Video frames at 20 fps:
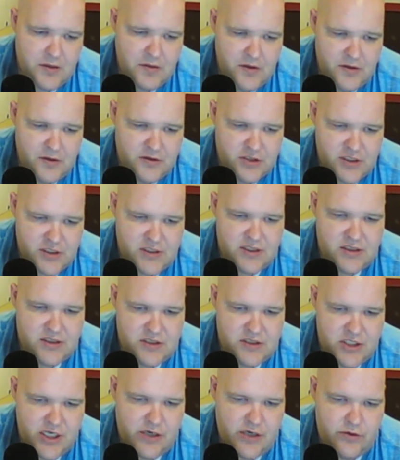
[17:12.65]
just the
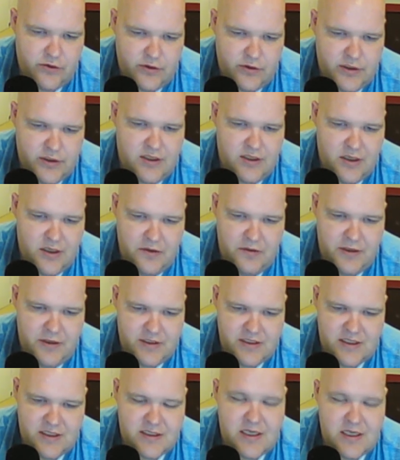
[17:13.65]
general,
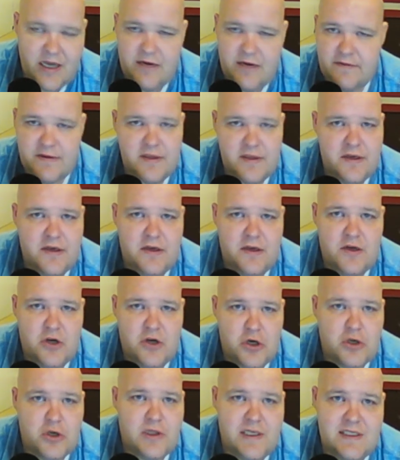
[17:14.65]
it's kind of at the
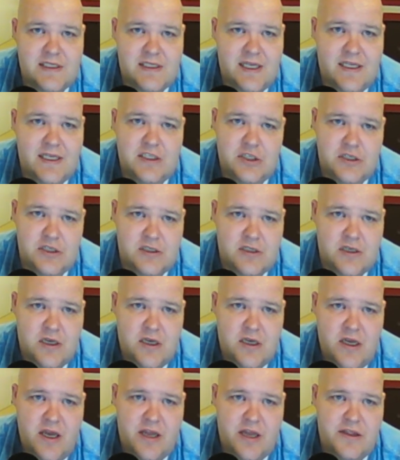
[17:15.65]
early stages
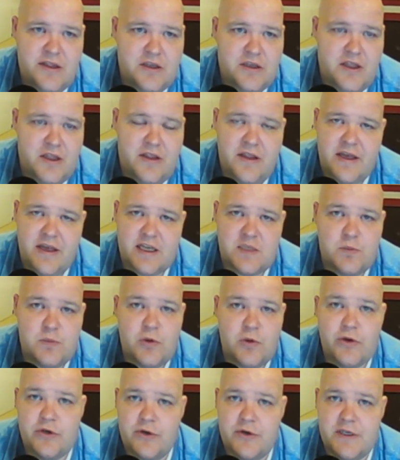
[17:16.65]
and the
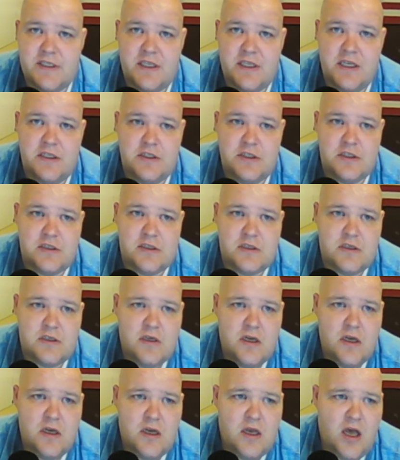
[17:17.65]
exploratory stages.
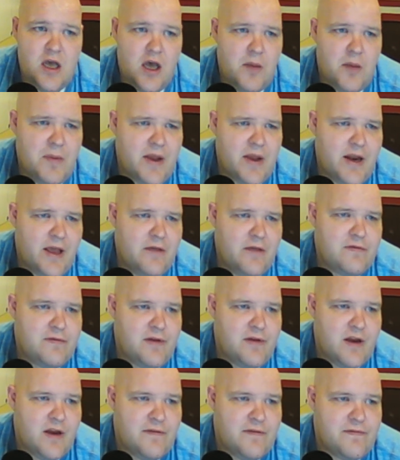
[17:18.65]
And
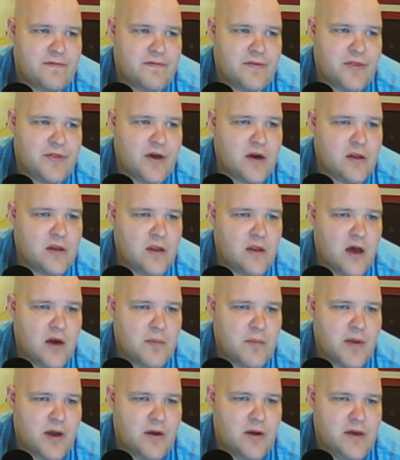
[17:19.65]
I've thought a lot
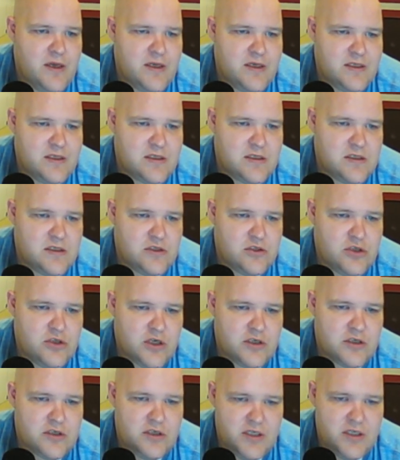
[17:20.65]
about his
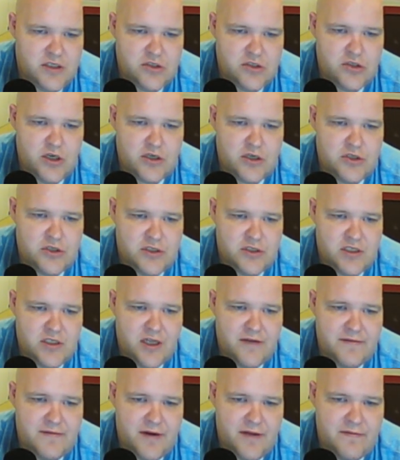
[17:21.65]
structure and
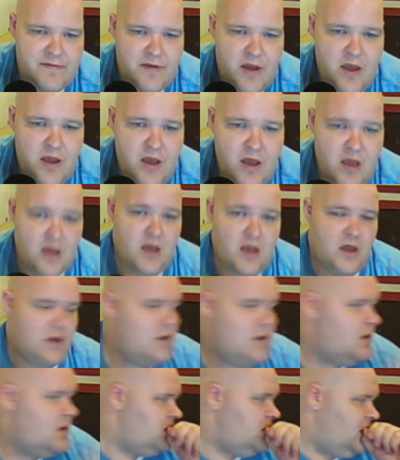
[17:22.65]
stuff, and I've
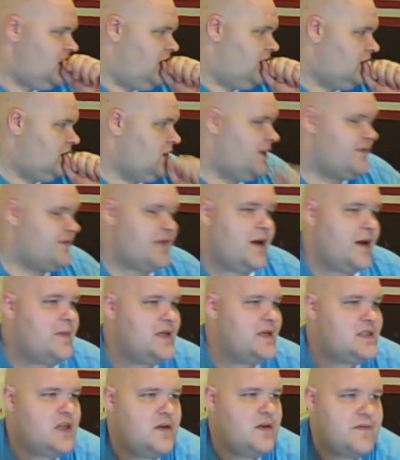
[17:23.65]
thought
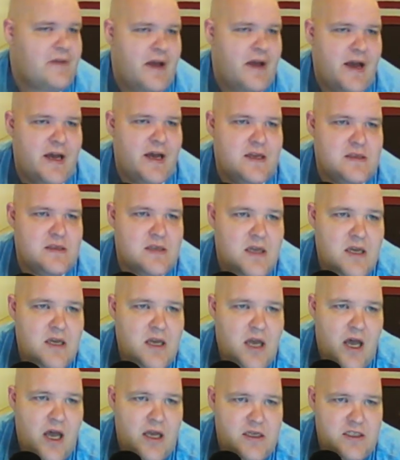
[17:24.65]
myself as
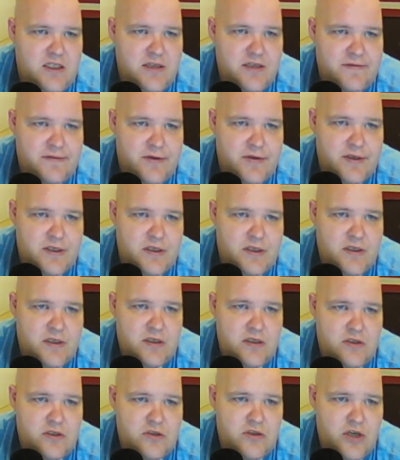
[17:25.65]
a different
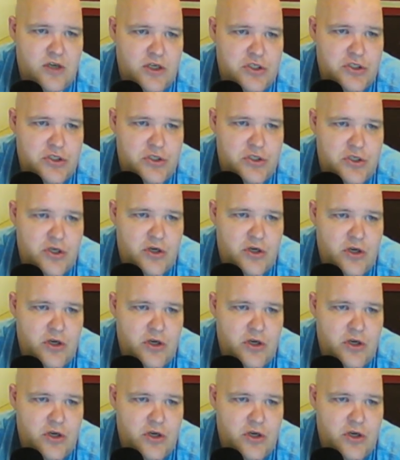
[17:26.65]
structure